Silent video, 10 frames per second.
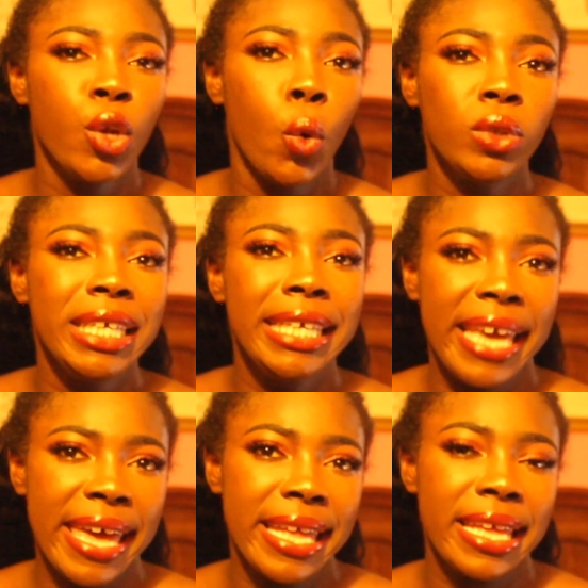can only
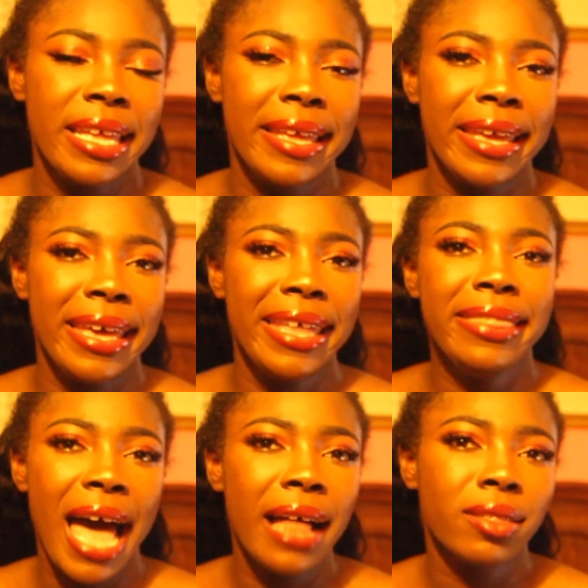get in
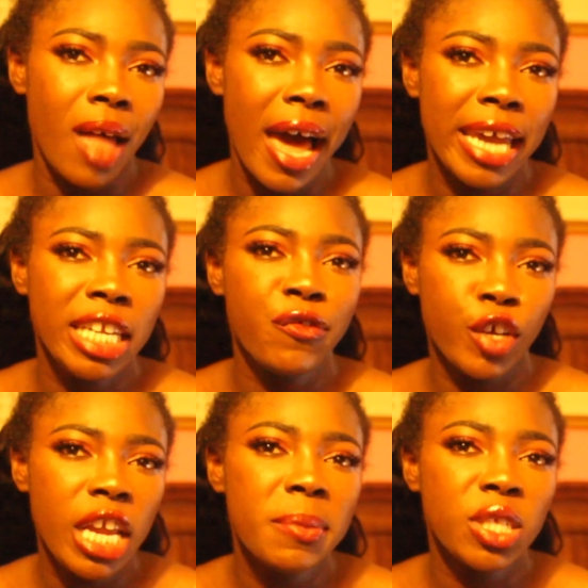that line if
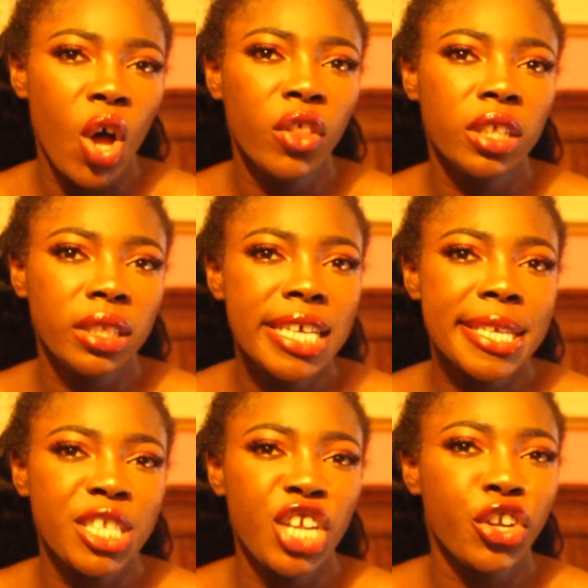your name is on the
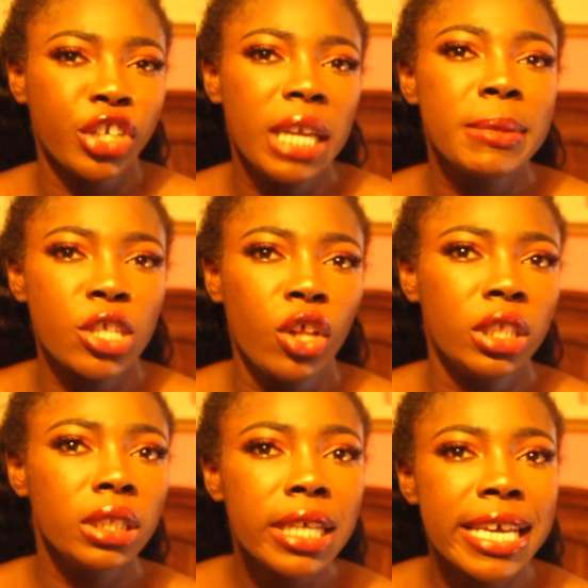list and your name is on
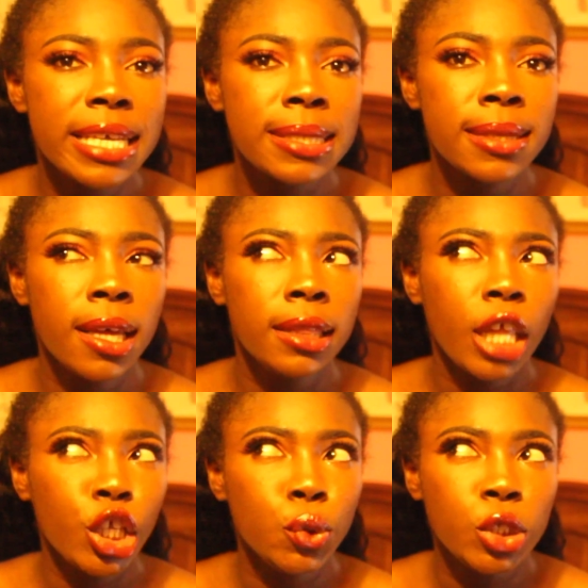the list,
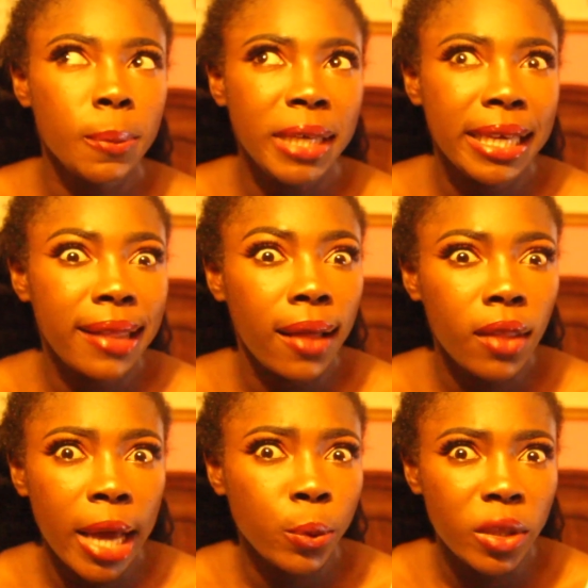then you should be in that
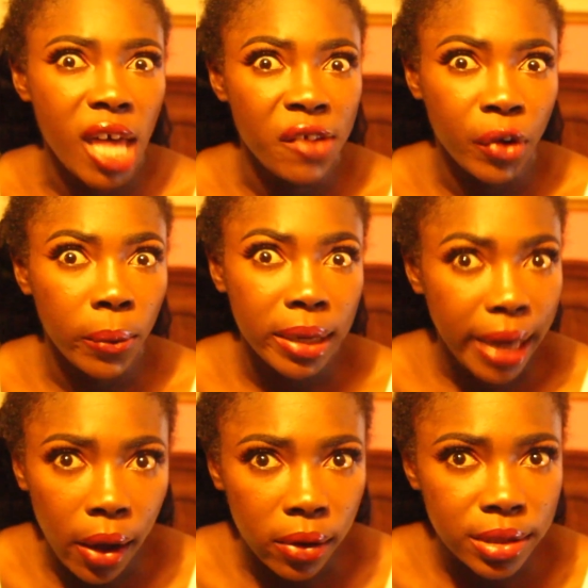line with everyone
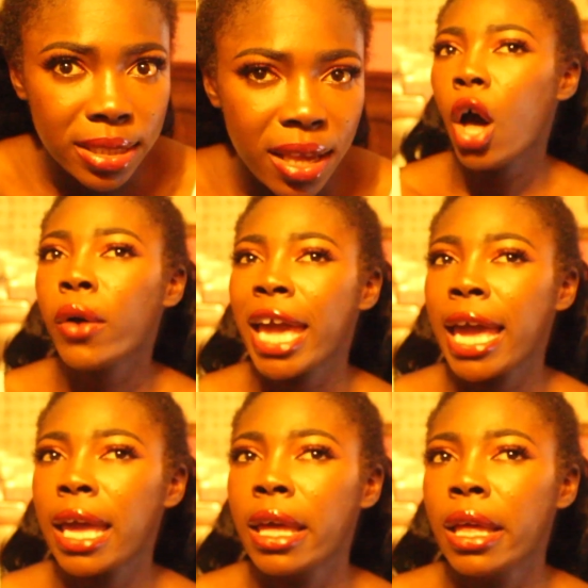else.
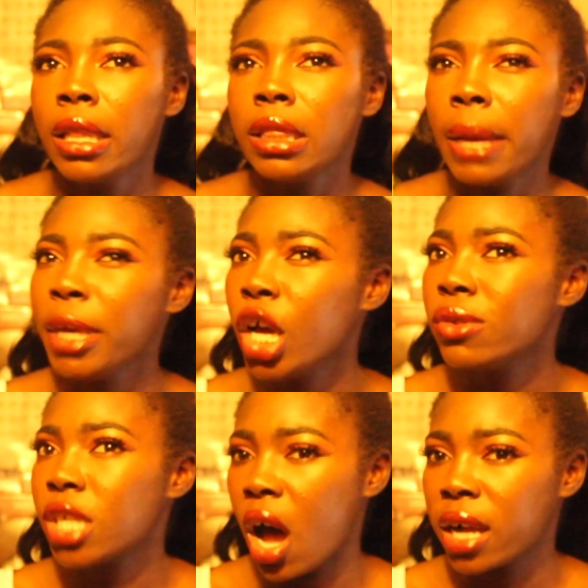Okay, let me
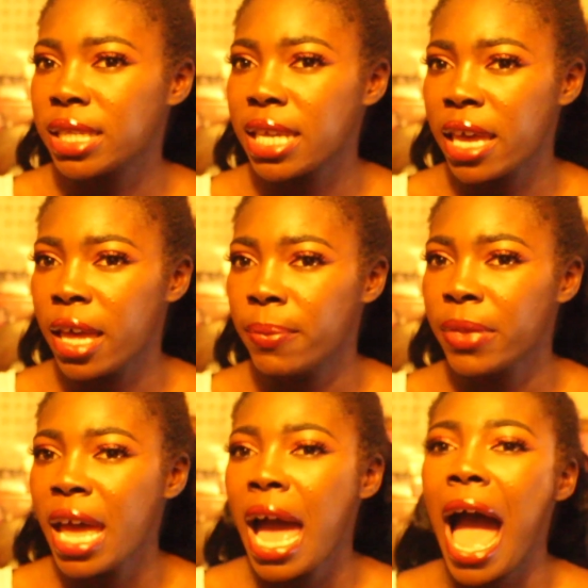go talk to him.
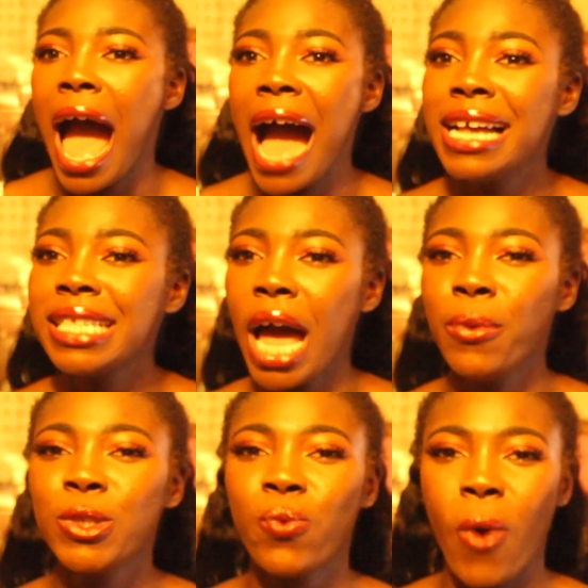As I
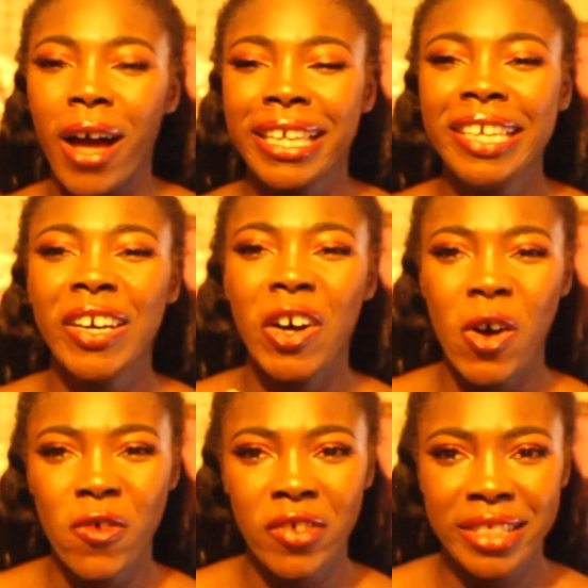was walking
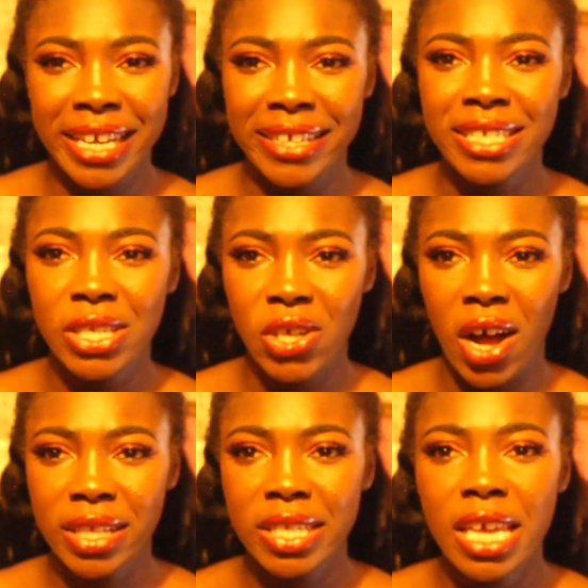over there to
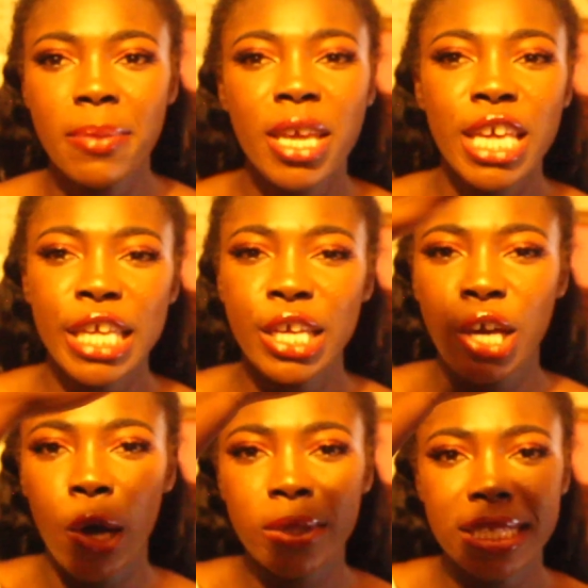talk to him, he
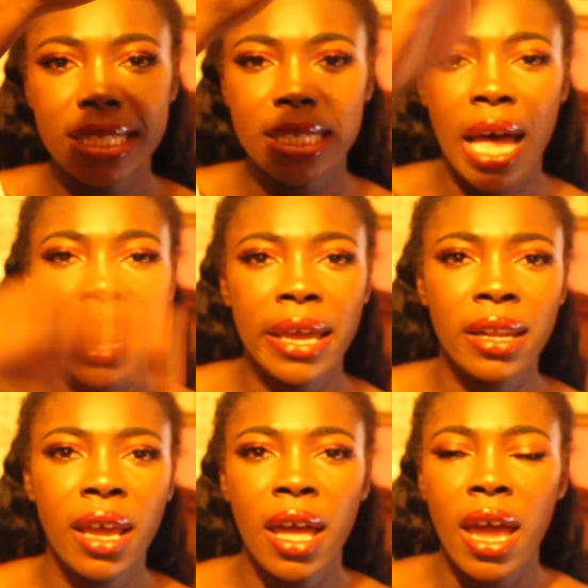goes inside,
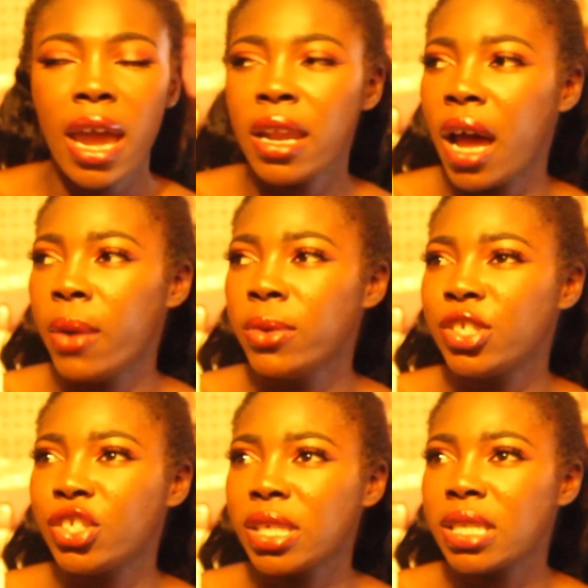and I
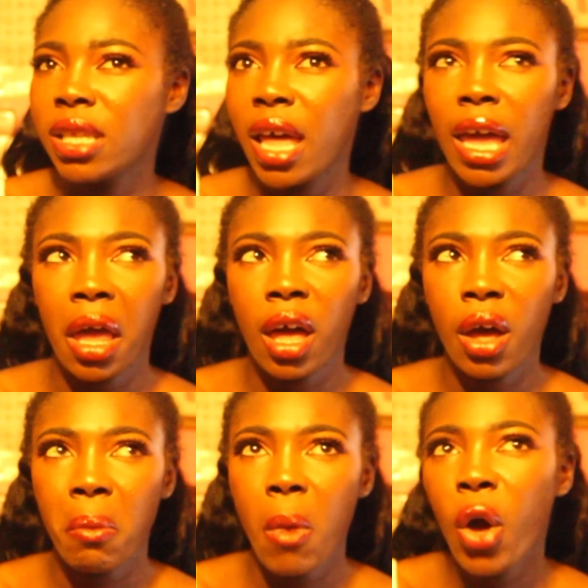was just like,
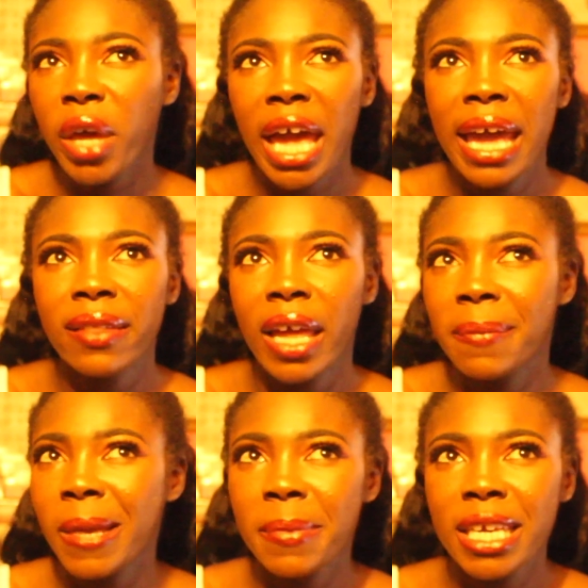okay, like
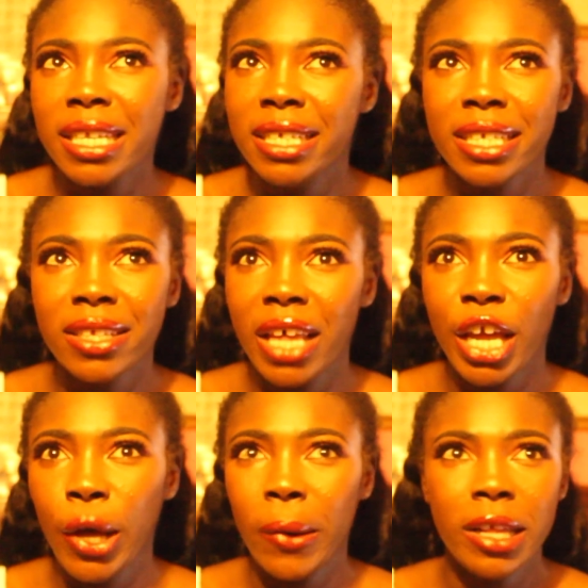maybe he needed to
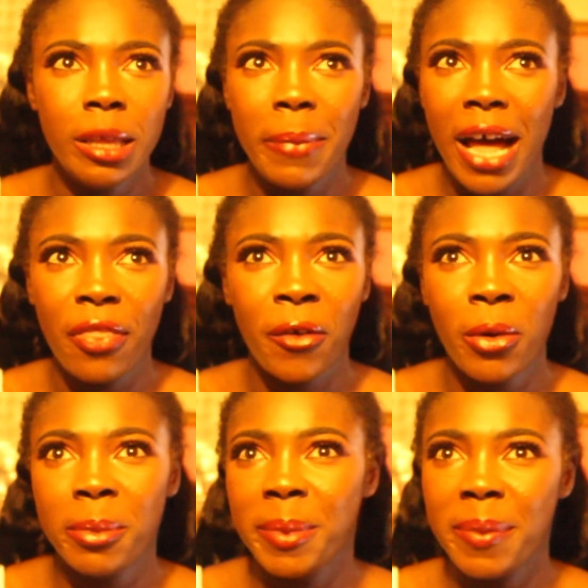like go to the
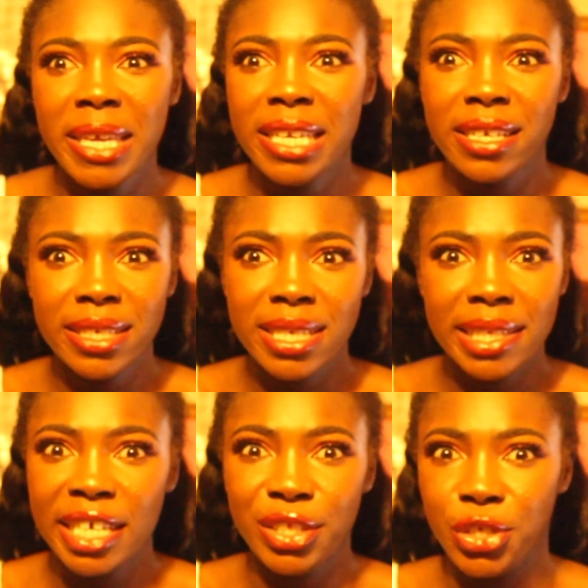bathroom, maybe he needed to
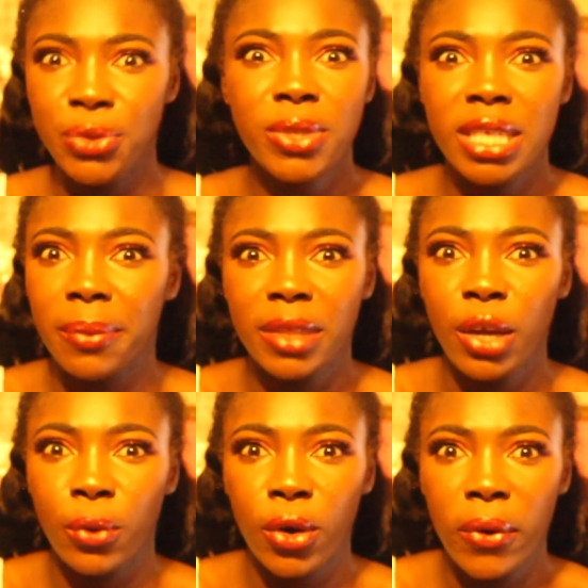like do something
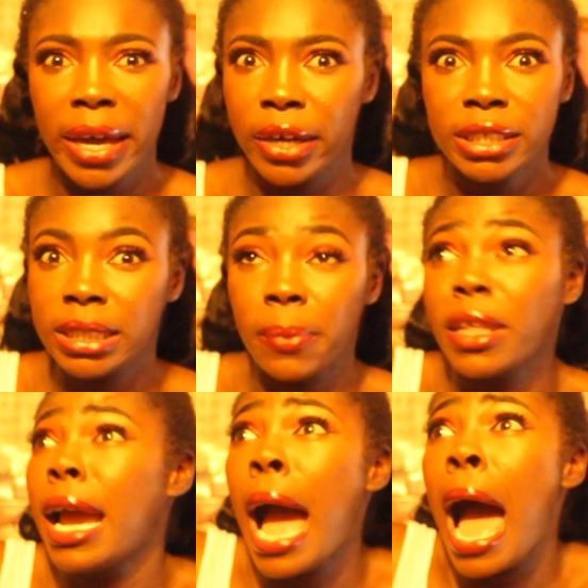real quick or
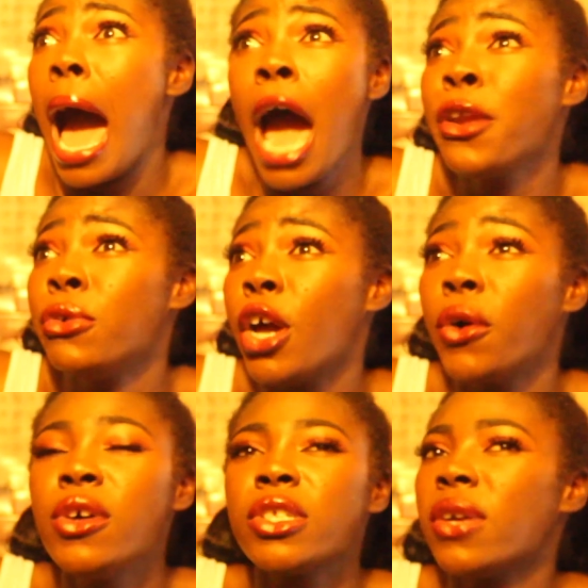something. I don't
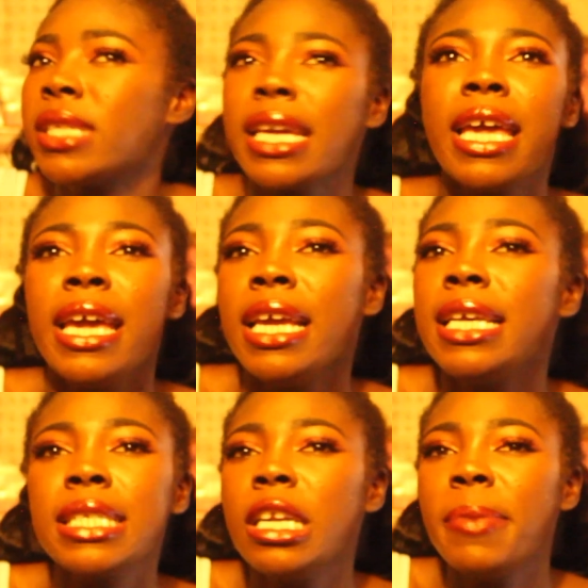know. So I was like,
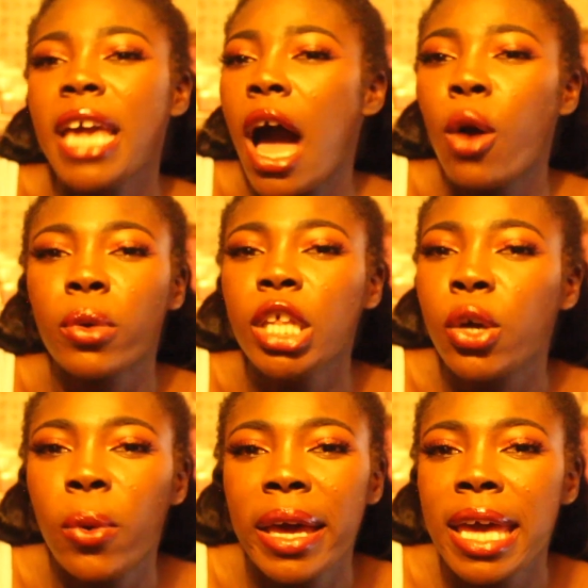he's gonna be out really
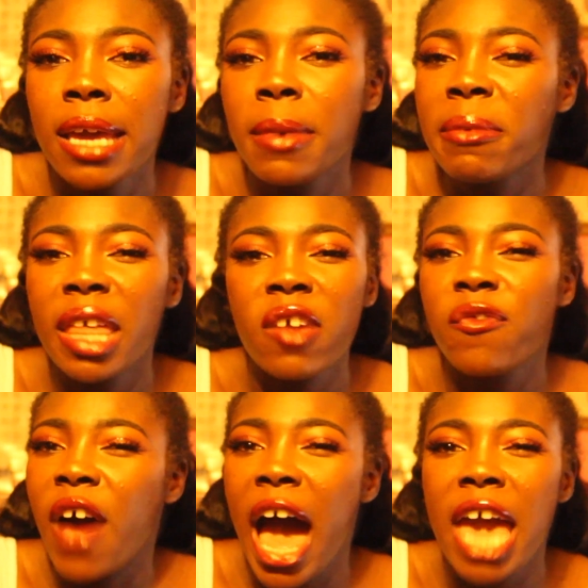quick, maybe like
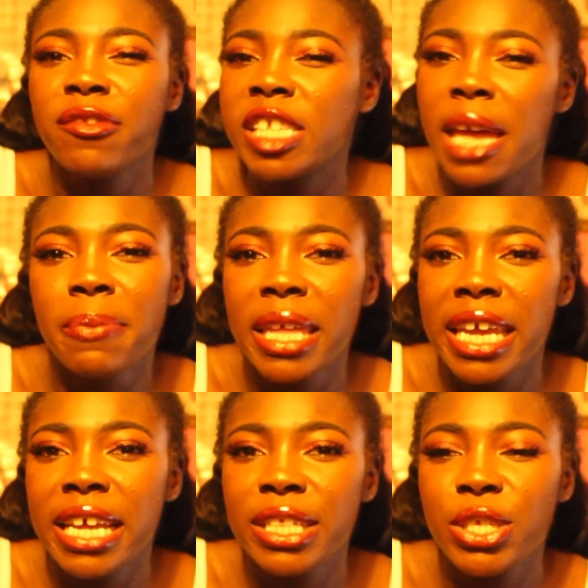5-10
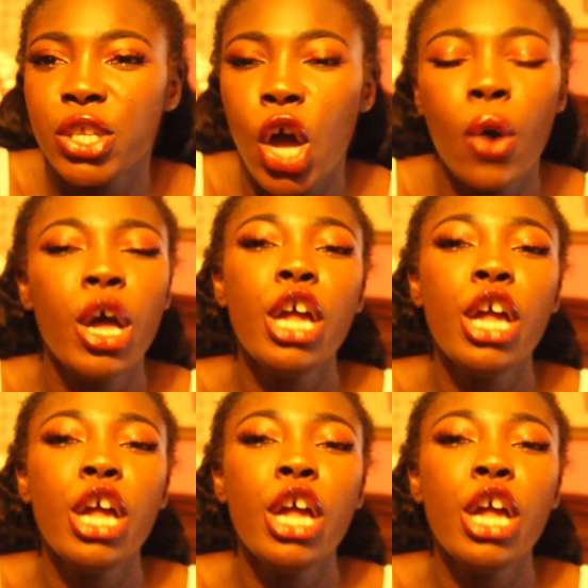minutes, you know?